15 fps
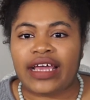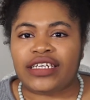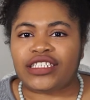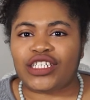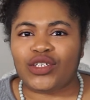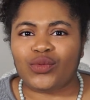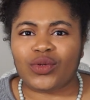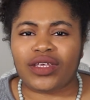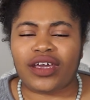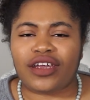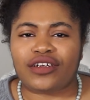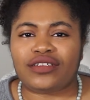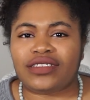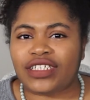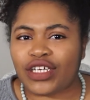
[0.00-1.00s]
Didn't really
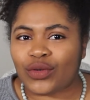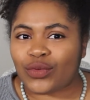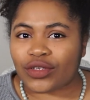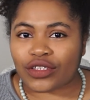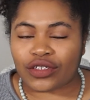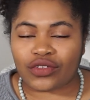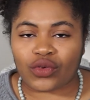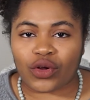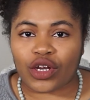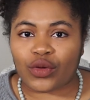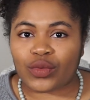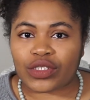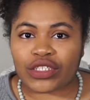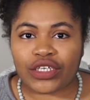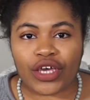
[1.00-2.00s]
understand where the story
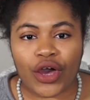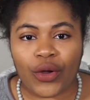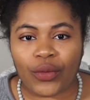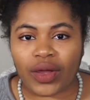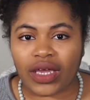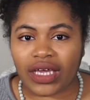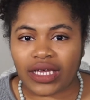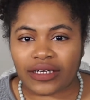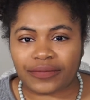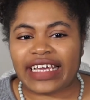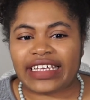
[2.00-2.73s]
was going.